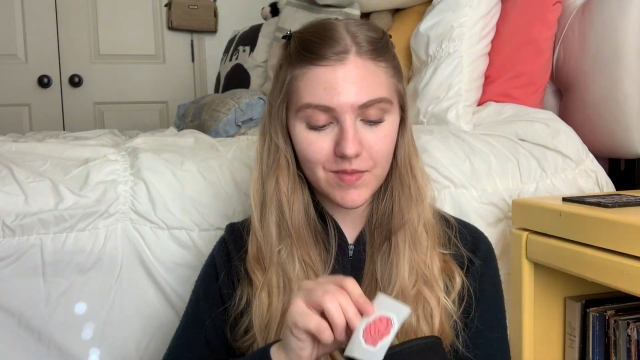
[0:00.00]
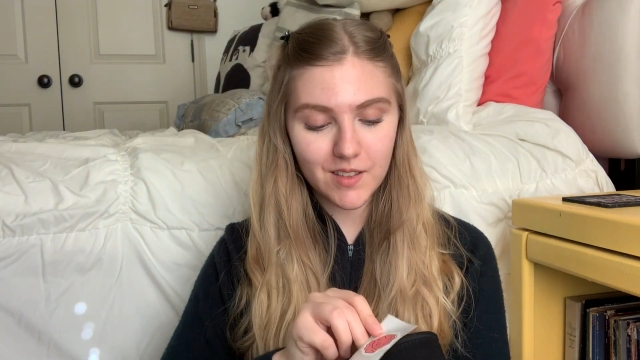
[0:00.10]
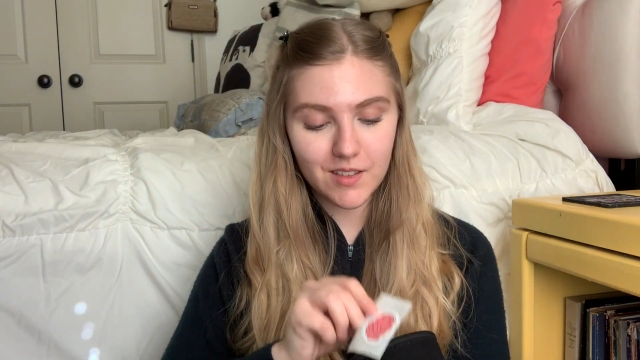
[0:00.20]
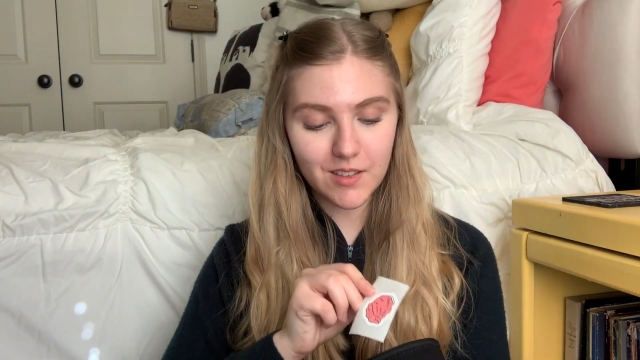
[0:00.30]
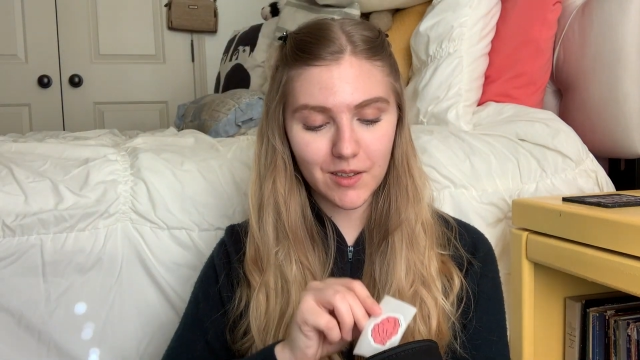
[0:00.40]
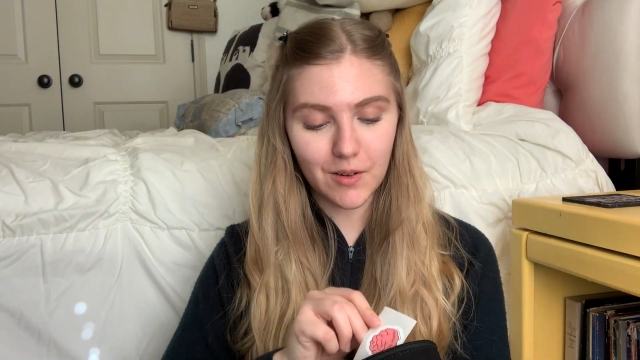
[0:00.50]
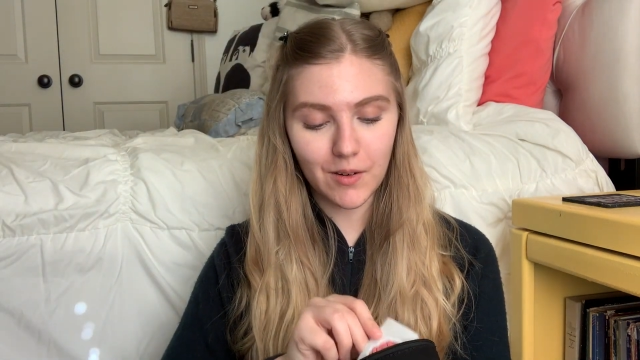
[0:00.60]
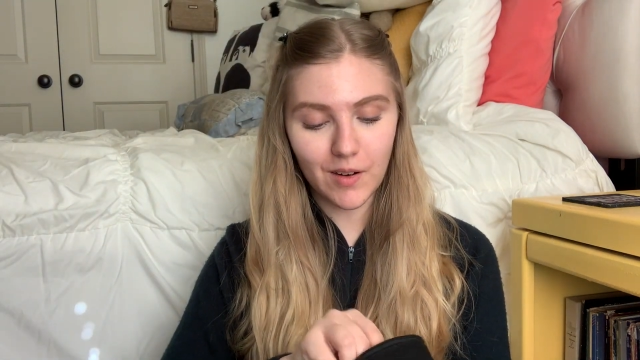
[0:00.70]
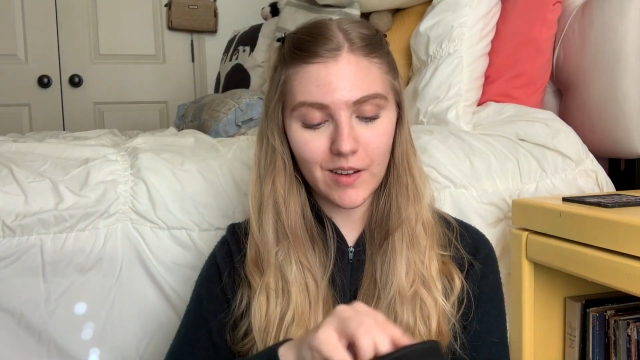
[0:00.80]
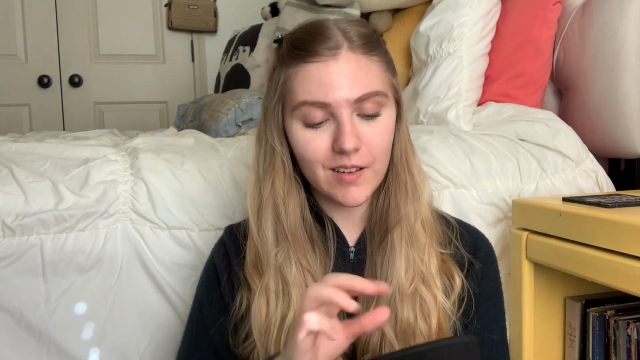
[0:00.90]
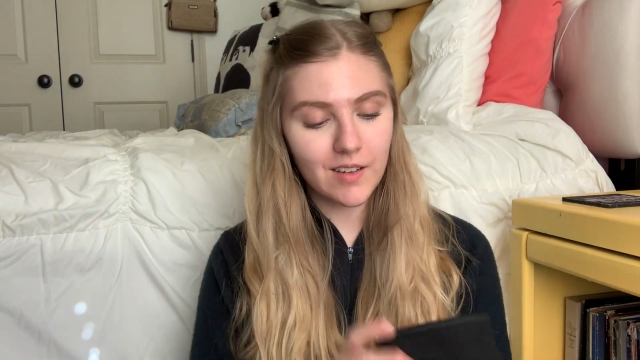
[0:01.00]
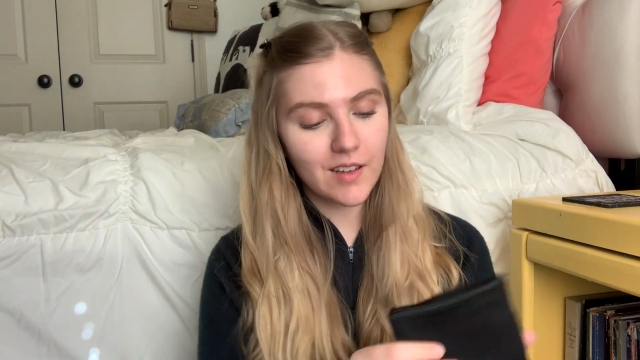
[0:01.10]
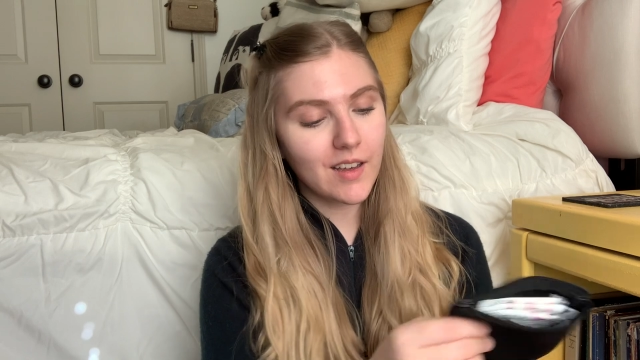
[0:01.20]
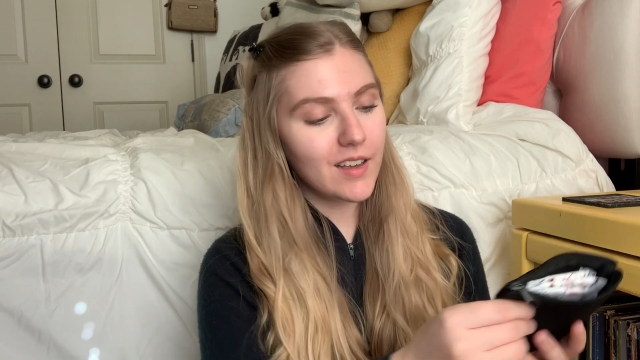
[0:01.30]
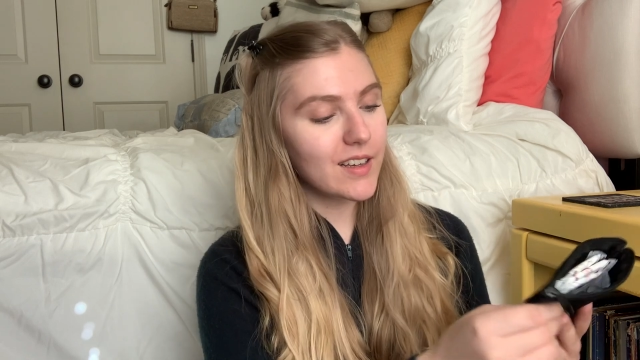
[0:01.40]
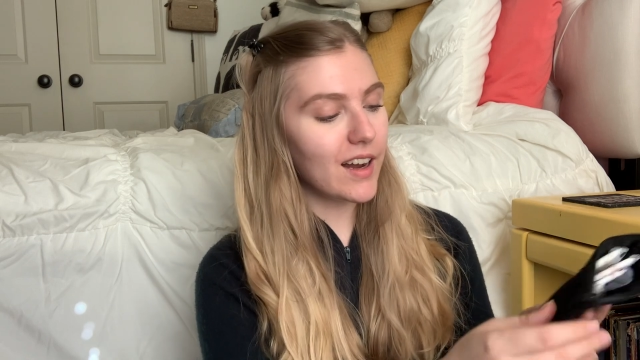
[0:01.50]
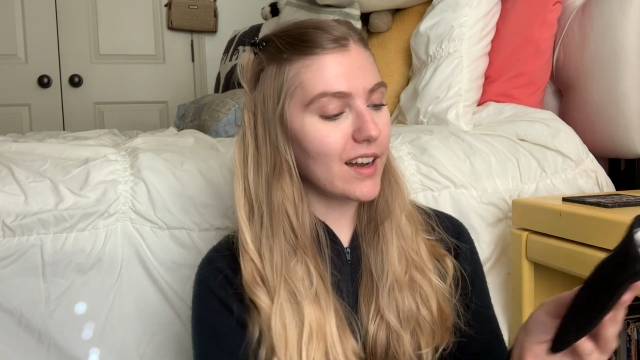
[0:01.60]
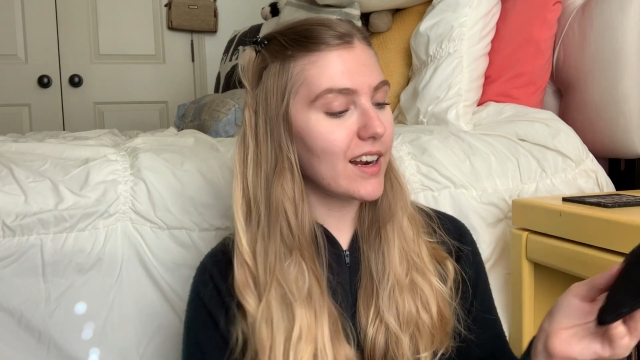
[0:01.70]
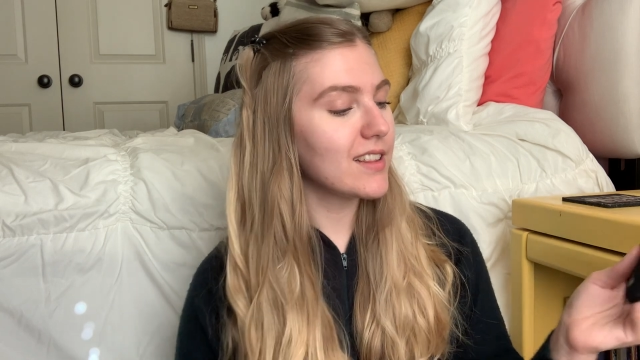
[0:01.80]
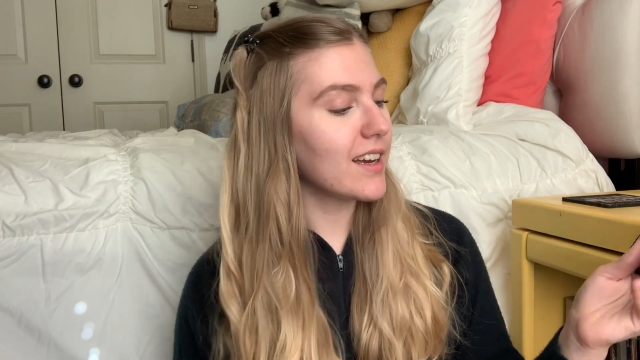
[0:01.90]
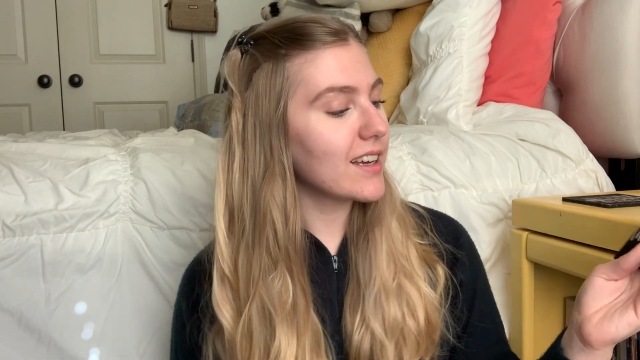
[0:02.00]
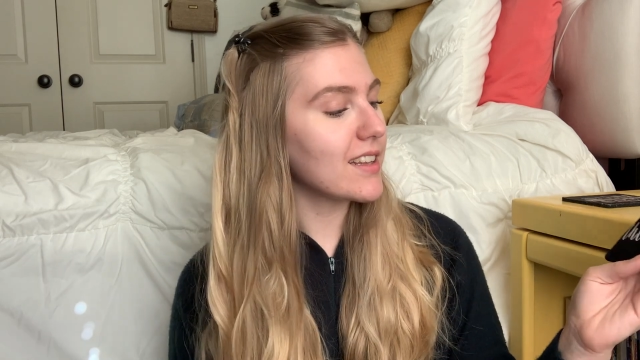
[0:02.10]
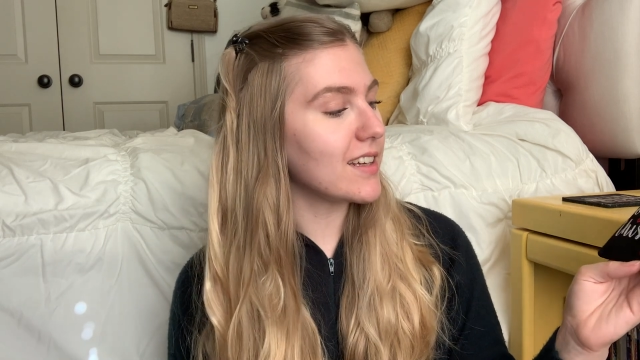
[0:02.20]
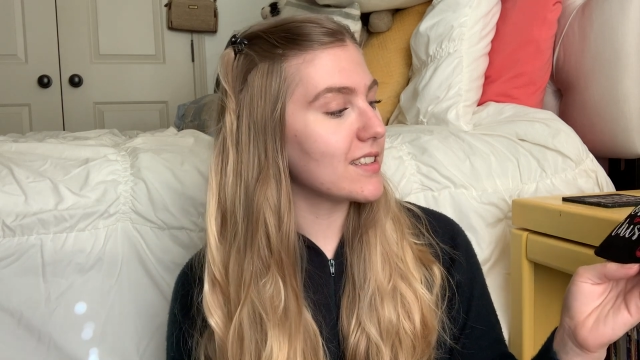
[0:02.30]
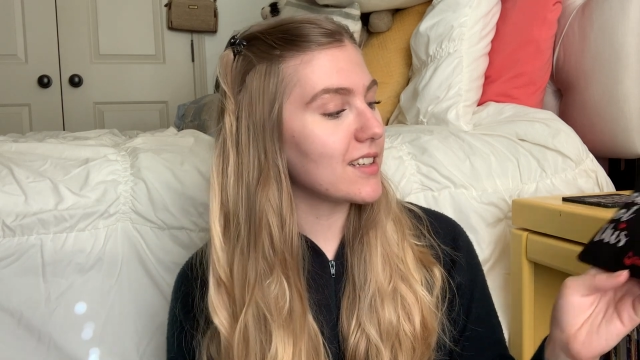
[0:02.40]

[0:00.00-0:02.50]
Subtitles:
So yeah, and I like this.